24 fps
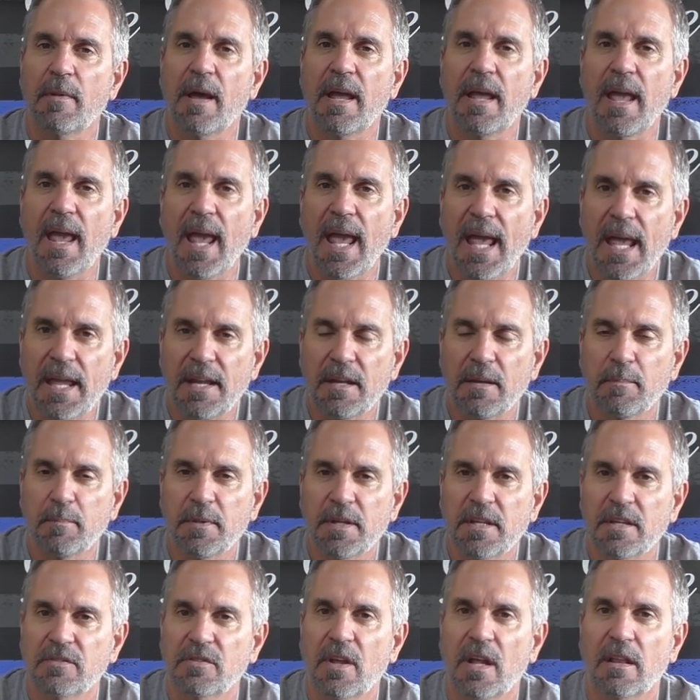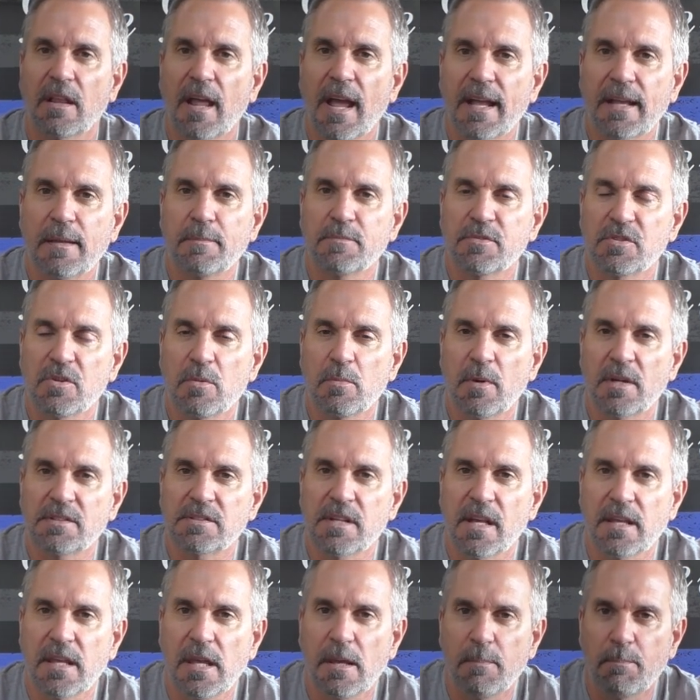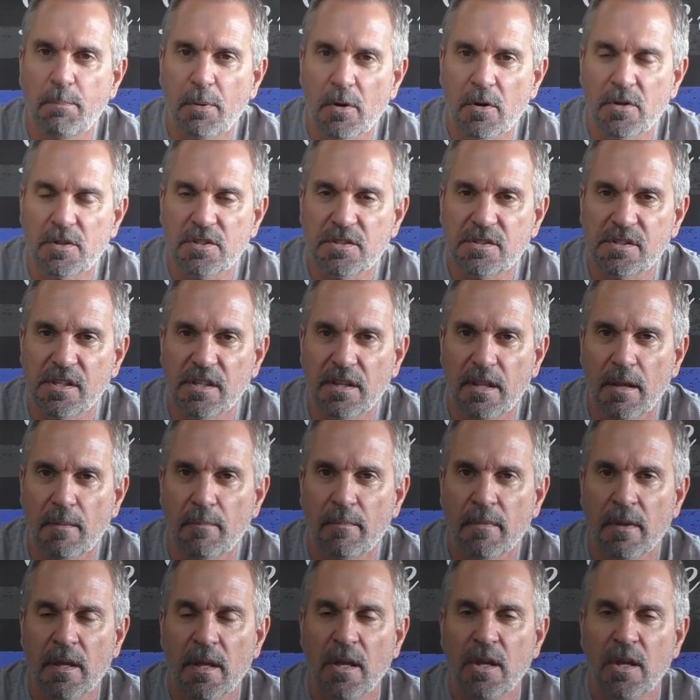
I hate them because I like them so much I keep purchasing them.